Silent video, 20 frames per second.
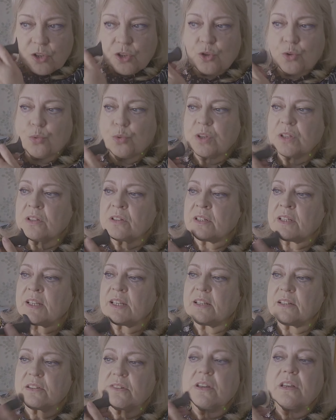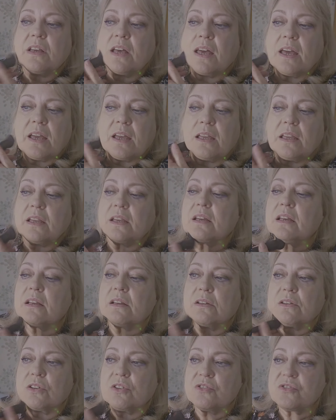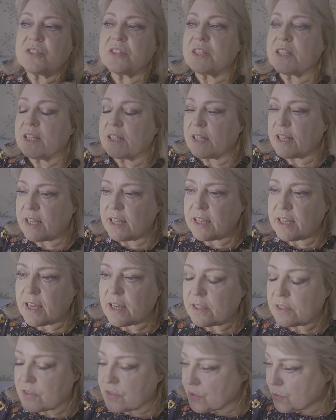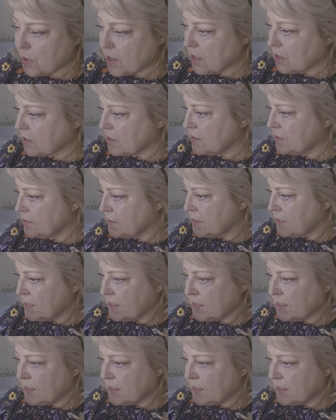you will need a concealer here as well.